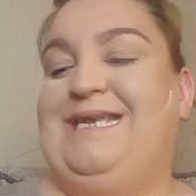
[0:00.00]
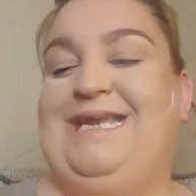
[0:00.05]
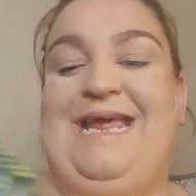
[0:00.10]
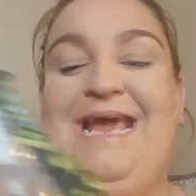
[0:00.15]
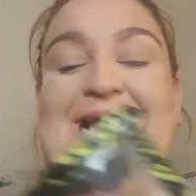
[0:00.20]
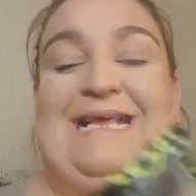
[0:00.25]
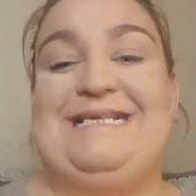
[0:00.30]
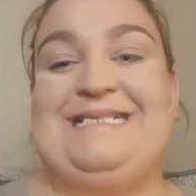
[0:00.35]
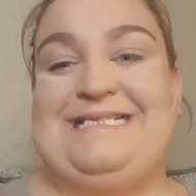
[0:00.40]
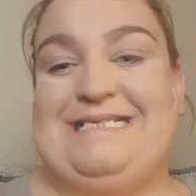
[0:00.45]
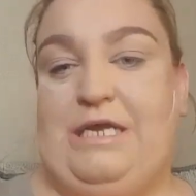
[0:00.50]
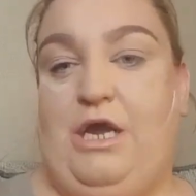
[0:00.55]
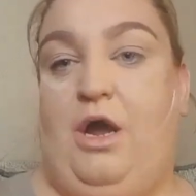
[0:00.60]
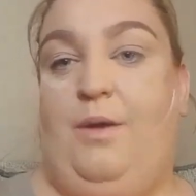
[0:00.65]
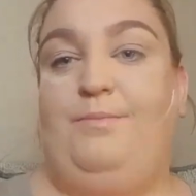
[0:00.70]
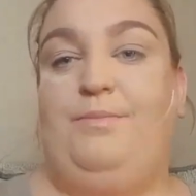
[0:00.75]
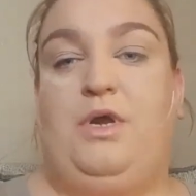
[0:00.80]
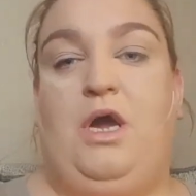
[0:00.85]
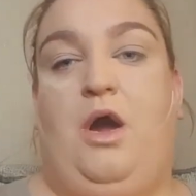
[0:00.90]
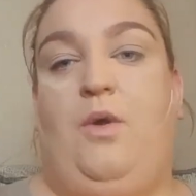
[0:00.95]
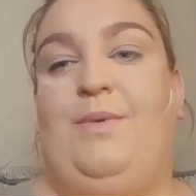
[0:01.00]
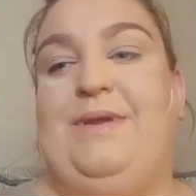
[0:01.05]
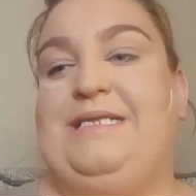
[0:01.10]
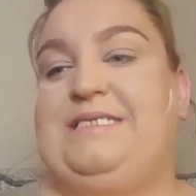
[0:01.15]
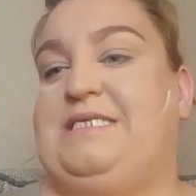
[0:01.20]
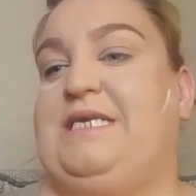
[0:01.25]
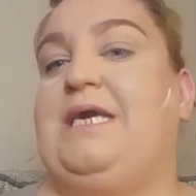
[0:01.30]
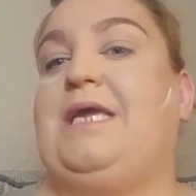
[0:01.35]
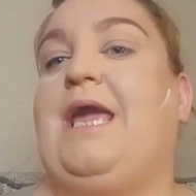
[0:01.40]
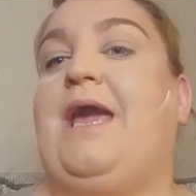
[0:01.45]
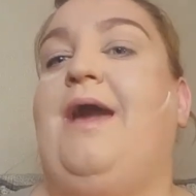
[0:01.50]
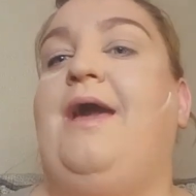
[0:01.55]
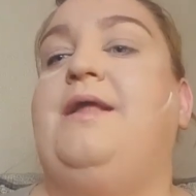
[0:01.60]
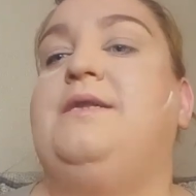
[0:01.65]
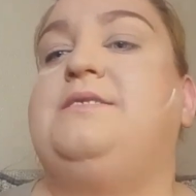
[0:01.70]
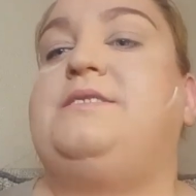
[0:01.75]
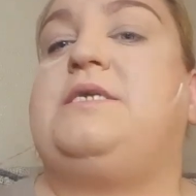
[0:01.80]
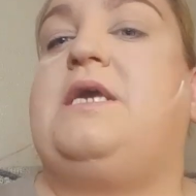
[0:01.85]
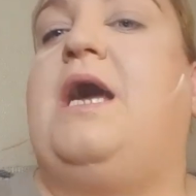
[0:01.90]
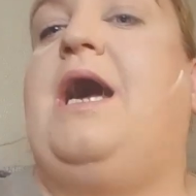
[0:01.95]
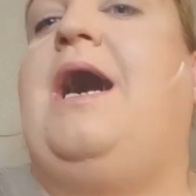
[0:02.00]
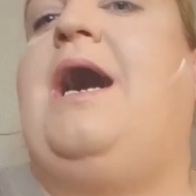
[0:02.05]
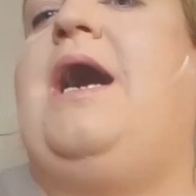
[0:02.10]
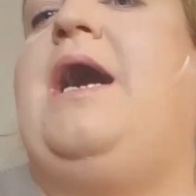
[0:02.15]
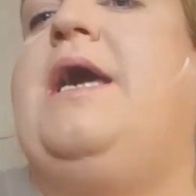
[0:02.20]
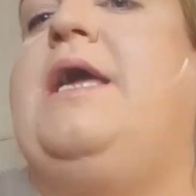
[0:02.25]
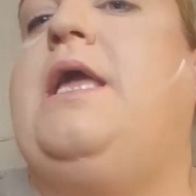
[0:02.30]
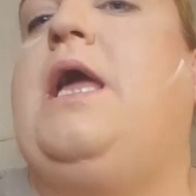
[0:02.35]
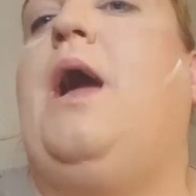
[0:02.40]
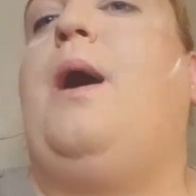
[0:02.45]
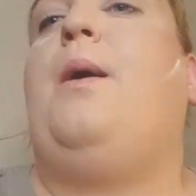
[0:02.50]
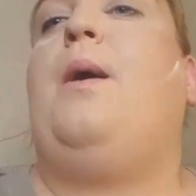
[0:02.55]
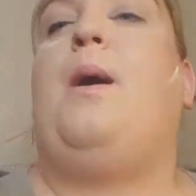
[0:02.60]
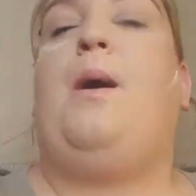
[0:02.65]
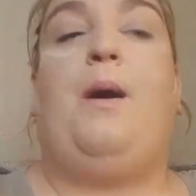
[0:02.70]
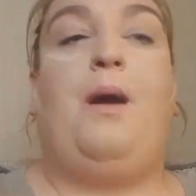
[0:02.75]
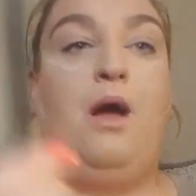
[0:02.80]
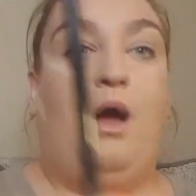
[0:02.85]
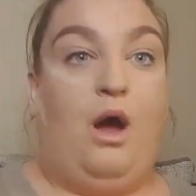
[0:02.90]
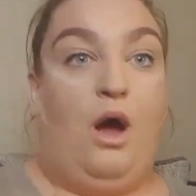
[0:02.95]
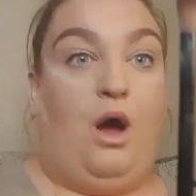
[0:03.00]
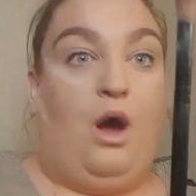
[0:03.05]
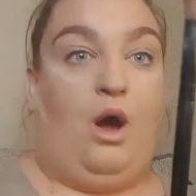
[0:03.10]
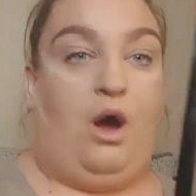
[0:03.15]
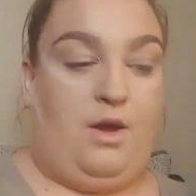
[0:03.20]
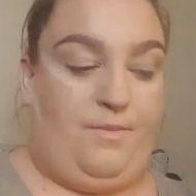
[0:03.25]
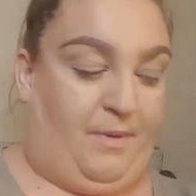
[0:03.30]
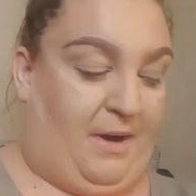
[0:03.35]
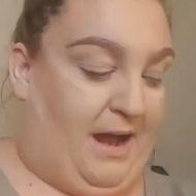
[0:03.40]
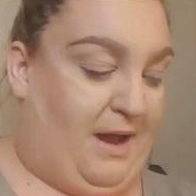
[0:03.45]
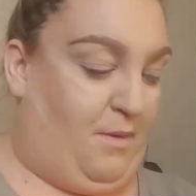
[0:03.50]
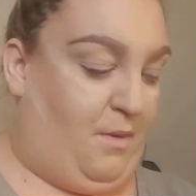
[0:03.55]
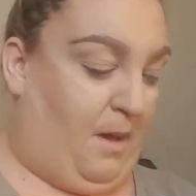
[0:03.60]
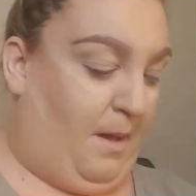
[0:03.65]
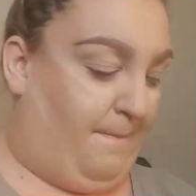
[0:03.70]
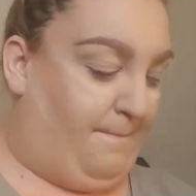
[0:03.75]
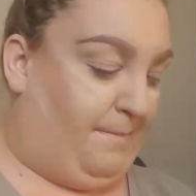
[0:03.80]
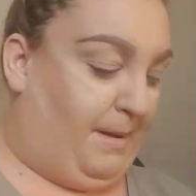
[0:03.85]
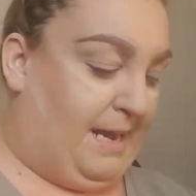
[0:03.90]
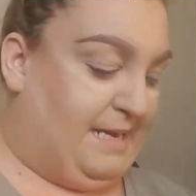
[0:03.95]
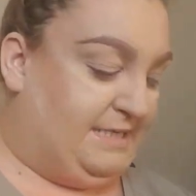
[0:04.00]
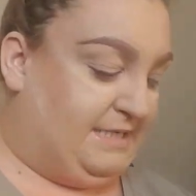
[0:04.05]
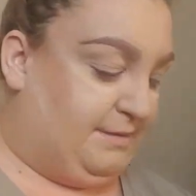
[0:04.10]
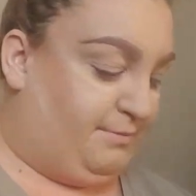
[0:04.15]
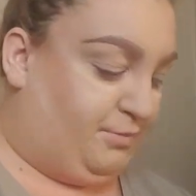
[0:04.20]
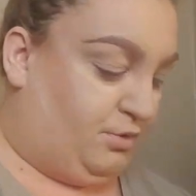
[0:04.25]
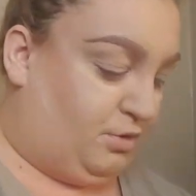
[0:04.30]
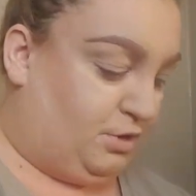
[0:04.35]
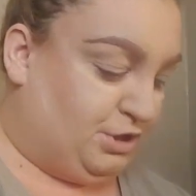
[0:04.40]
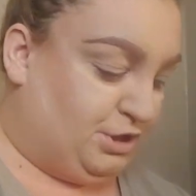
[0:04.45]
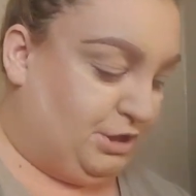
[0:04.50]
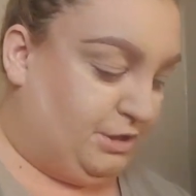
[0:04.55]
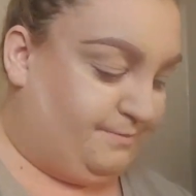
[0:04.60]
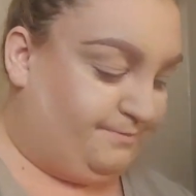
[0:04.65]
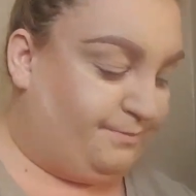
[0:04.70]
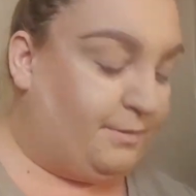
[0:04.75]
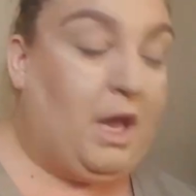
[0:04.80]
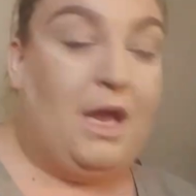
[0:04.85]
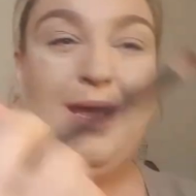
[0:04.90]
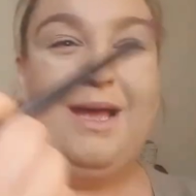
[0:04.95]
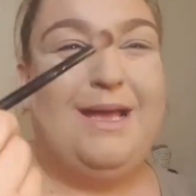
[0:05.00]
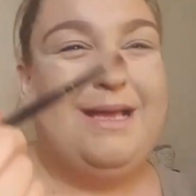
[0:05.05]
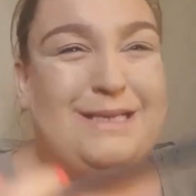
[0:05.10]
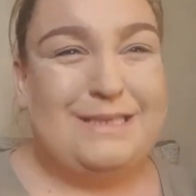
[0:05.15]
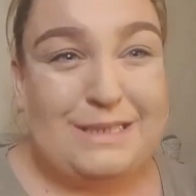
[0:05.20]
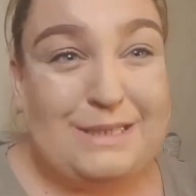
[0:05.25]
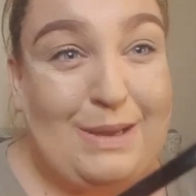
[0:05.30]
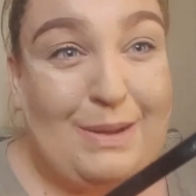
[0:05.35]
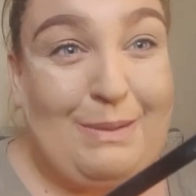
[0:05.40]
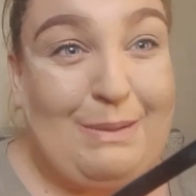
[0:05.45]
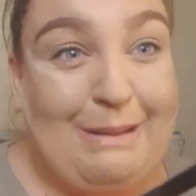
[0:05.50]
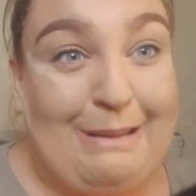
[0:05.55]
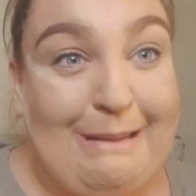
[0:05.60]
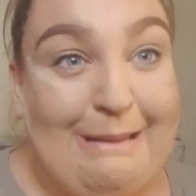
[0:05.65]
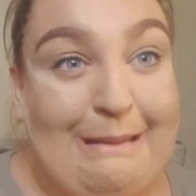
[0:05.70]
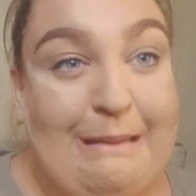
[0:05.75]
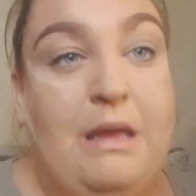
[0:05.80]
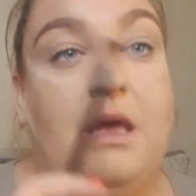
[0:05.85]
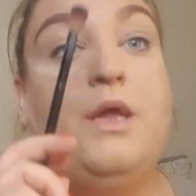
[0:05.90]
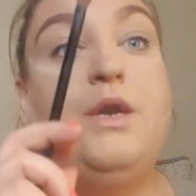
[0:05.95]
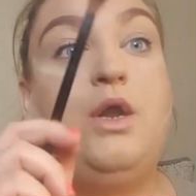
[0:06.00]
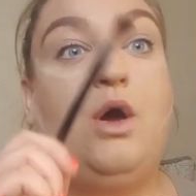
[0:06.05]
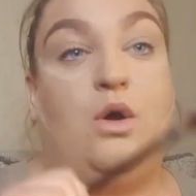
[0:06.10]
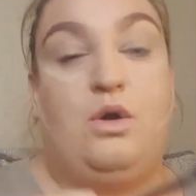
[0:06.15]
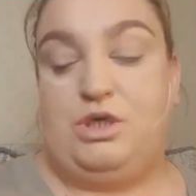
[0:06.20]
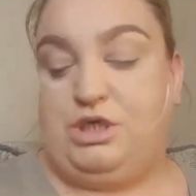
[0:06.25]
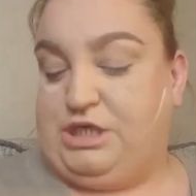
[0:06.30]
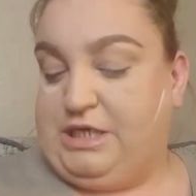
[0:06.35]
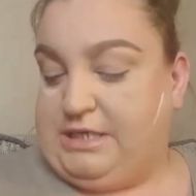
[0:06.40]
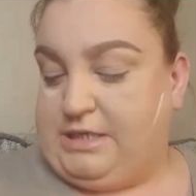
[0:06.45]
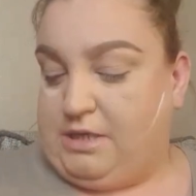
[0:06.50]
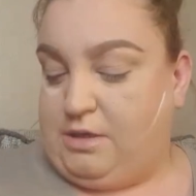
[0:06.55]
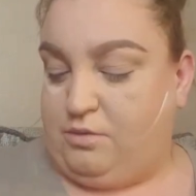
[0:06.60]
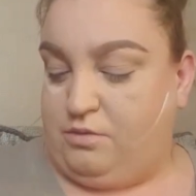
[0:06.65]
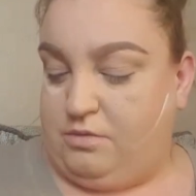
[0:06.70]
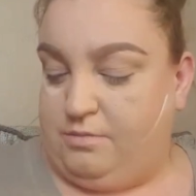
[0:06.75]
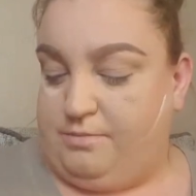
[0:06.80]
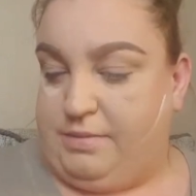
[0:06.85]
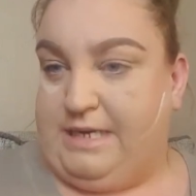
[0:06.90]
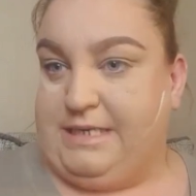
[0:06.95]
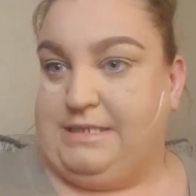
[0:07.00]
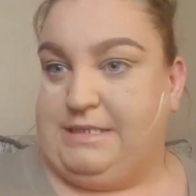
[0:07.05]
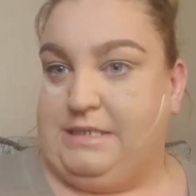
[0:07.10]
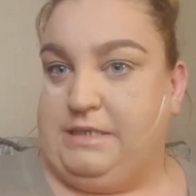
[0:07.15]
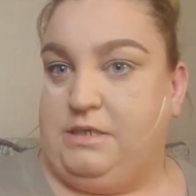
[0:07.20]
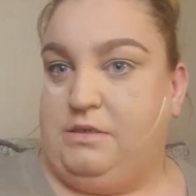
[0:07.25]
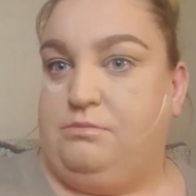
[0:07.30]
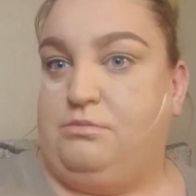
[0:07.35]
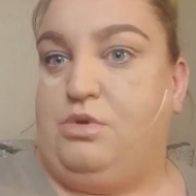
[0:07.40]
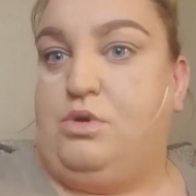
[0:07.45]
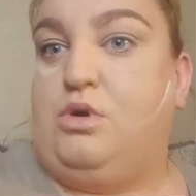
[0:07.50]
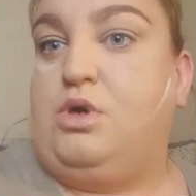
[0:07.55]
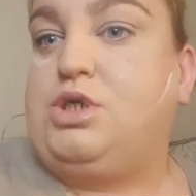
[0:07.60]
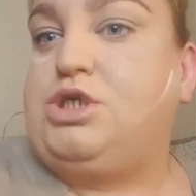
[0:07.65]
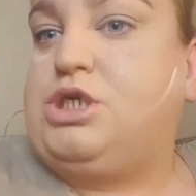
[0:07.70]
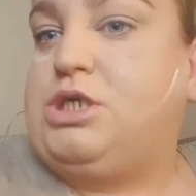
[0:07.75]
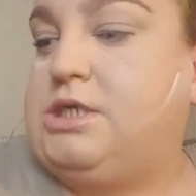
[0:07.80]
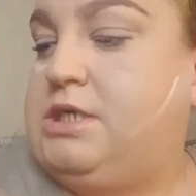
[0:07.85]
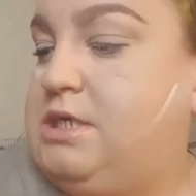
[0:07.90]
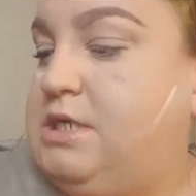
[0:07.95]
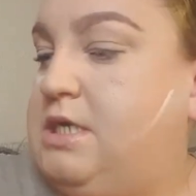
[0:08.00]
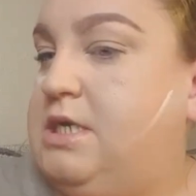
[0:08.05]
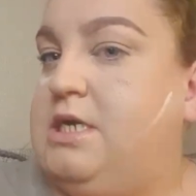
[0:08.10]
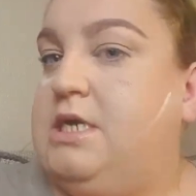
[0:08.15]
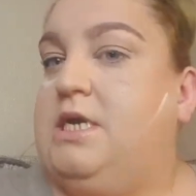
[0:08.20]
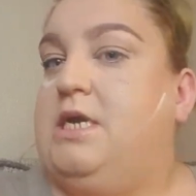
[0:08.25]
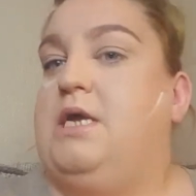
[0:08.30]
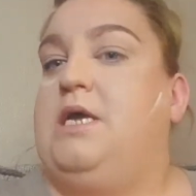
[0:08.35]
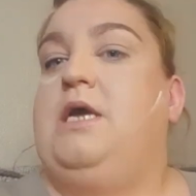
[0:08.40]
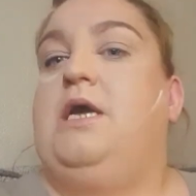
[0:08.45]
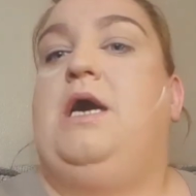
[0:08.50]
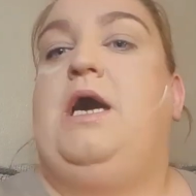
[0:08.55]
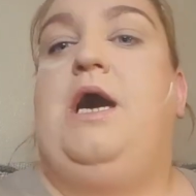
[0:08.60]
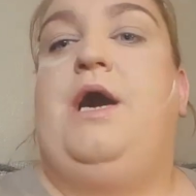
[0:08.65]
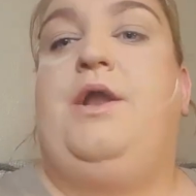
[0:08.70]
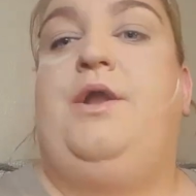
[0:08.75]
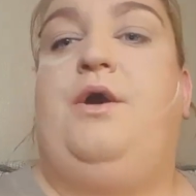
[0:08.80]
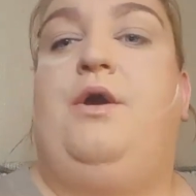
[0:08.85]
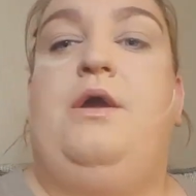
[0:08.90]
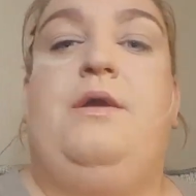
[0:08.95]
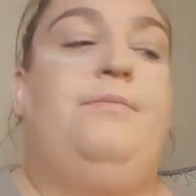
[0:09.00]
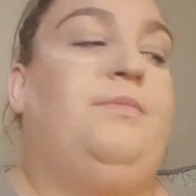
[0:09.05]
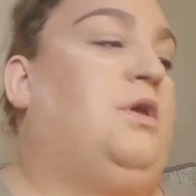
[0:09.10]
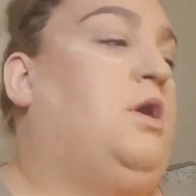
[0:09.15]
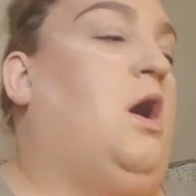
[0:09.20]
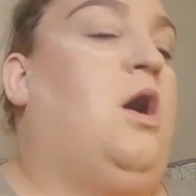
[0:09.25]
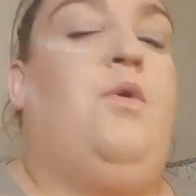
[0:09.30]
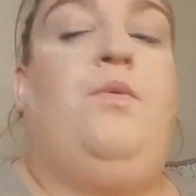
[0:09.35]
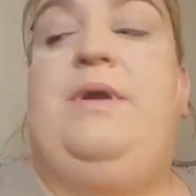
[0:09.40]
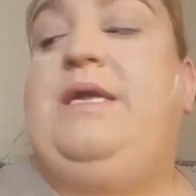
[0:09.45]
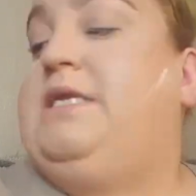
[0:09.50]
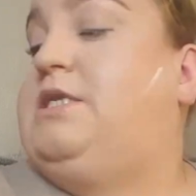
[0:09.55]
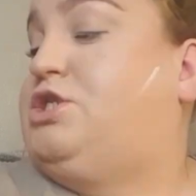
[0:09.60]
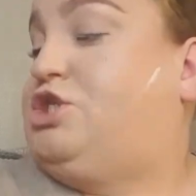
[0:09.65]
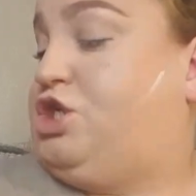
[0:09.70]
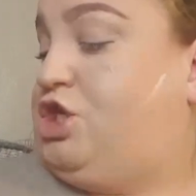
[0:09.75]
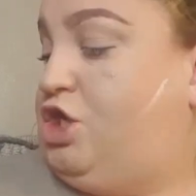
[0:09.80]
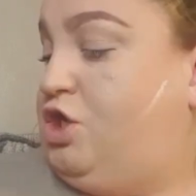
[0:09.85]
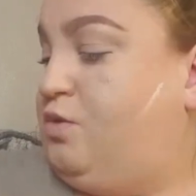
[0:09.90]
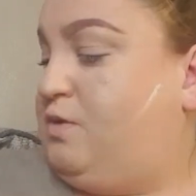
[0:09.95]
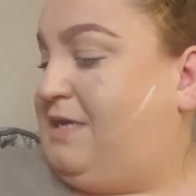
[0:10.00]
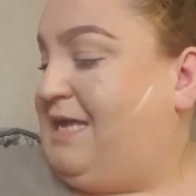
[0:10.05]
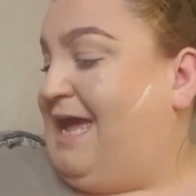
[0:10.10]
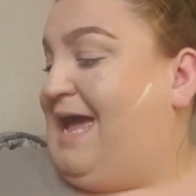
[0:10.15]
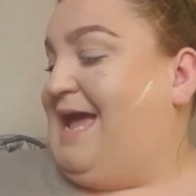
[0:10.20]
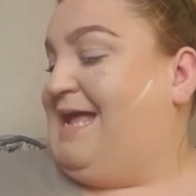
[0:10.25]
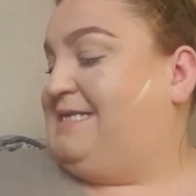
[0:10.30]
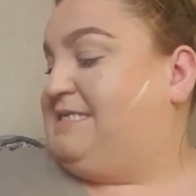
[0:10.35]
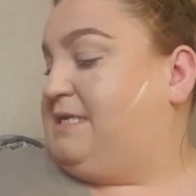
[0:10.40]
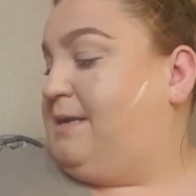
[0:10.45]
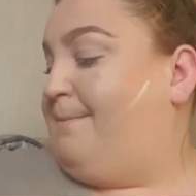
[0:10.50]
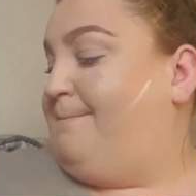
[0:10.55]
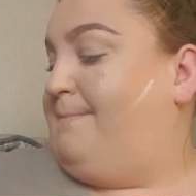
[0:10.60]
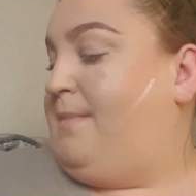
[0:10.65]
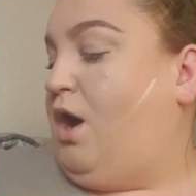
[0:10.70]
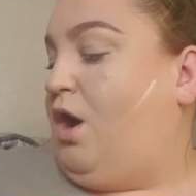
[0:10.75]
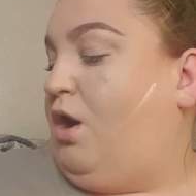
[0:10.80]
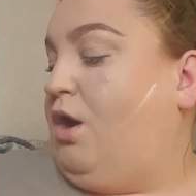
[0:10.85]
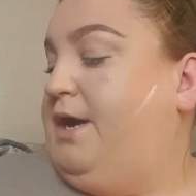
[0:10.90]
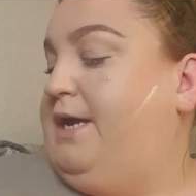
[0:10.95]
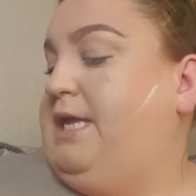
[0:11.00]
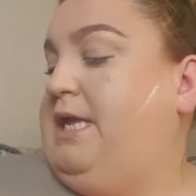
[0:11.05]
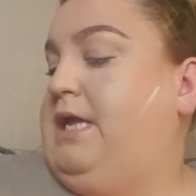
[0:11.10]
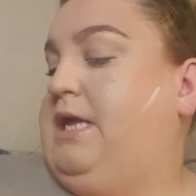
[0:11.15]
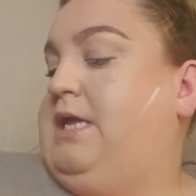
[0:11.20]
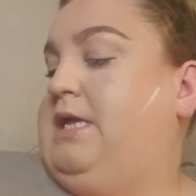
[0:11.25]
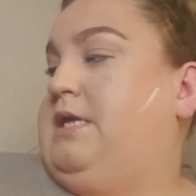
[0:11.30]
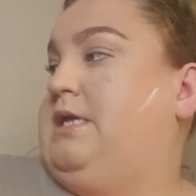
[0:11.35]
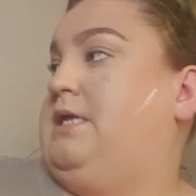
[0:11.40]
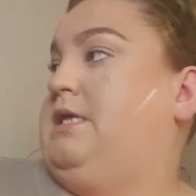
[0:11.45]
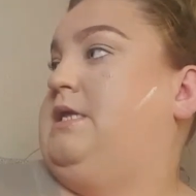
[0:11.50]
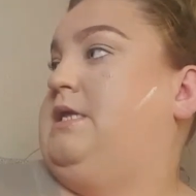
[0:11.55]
Next, I'm going to get a eyebrow blending brush. Sorry, an eyeshadow blending brush. And I'm going to get my